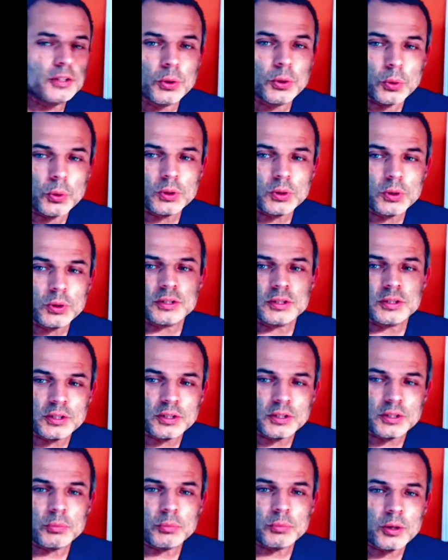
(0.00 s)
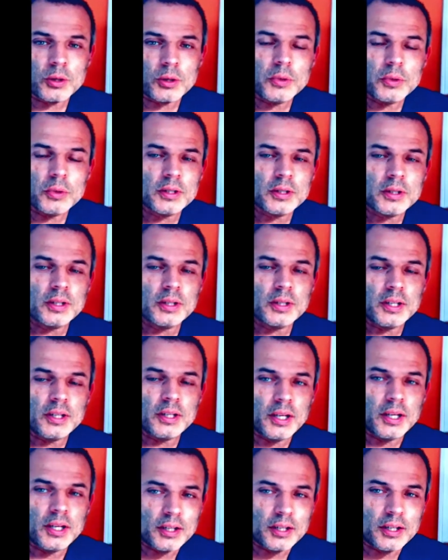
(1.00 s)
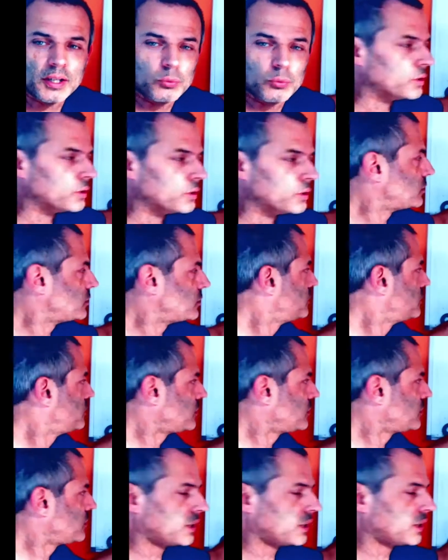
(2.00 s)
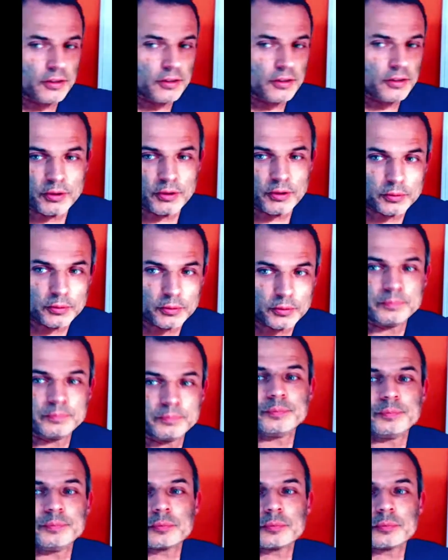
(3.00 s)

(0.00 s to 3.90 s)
at all inside the polymer, it will get through.